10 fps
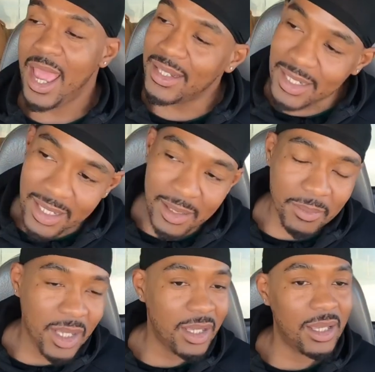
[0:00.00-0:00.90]
And then
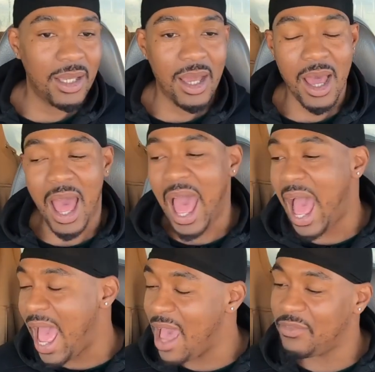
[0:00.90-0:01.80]

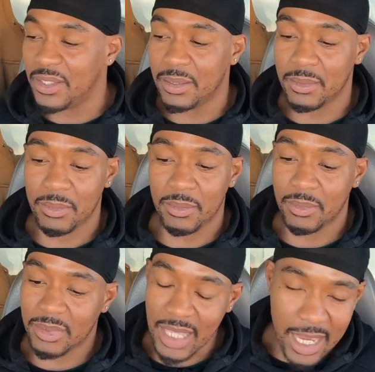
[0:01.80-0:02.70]
I haven't
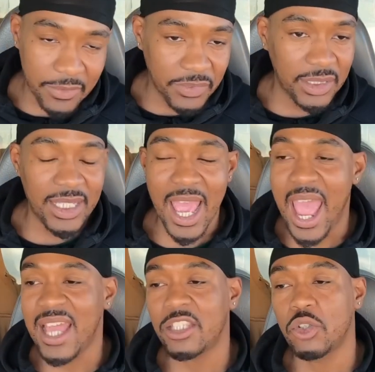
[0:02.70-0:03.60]
thankfully
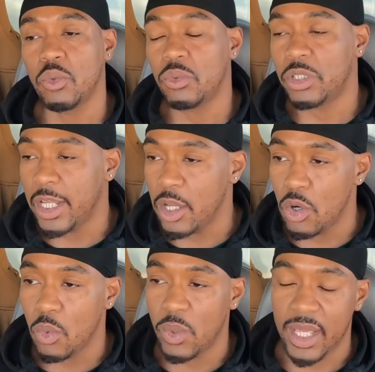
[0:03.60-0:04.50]
had to
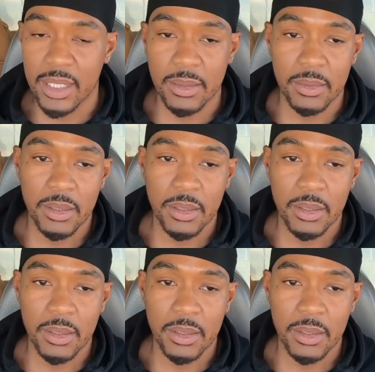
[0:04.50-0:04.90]
deal with